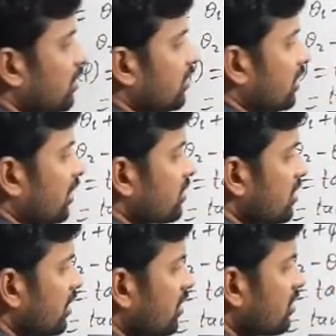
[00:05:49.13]

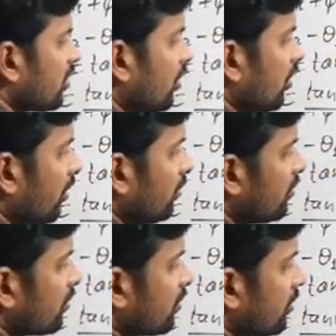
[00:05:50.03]
tangent
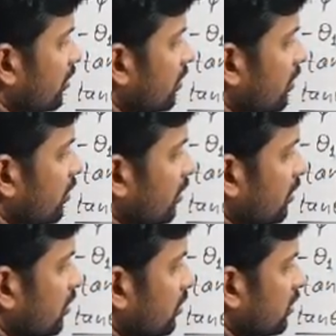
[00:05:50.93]
of
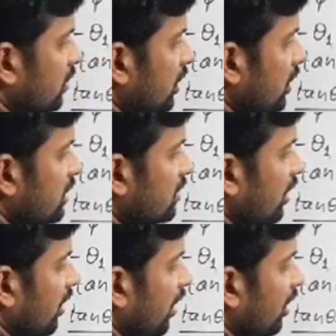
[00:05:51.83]

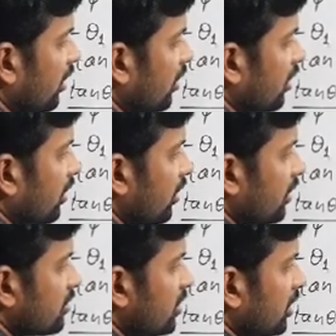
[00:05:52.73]
theta
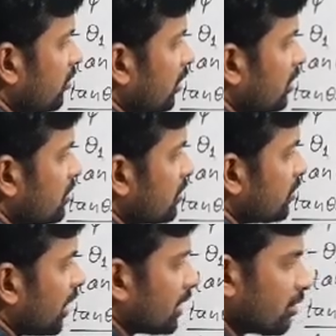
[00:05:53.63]
is equal to either